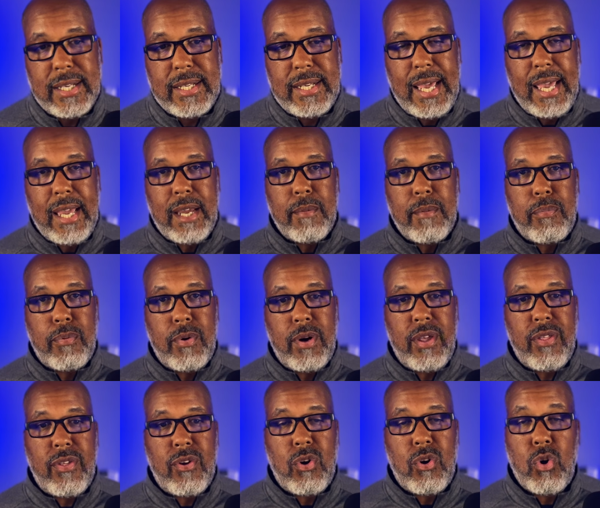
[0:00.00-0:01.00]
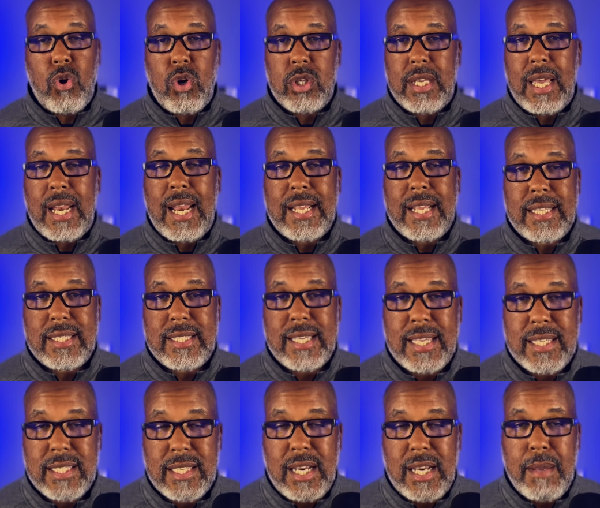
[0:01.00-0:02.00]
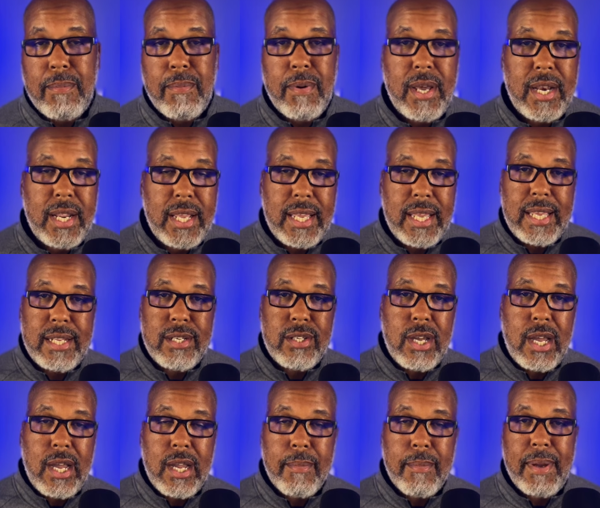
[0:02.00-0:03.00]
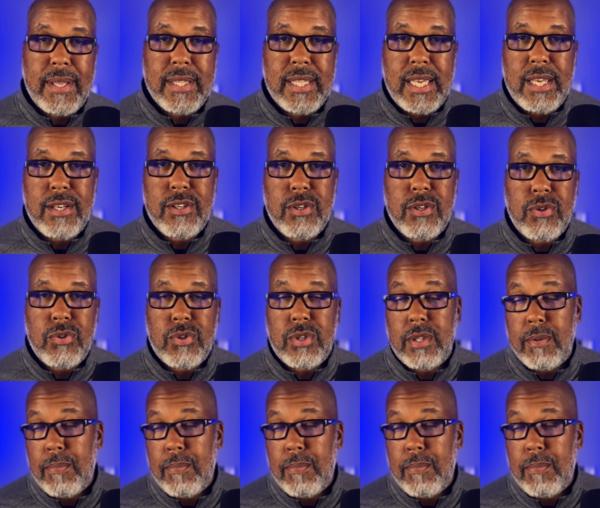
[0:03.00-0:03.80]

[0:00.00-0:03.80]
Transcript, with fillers: take a breather, or as I like to say, sleep on it and talk about the issues,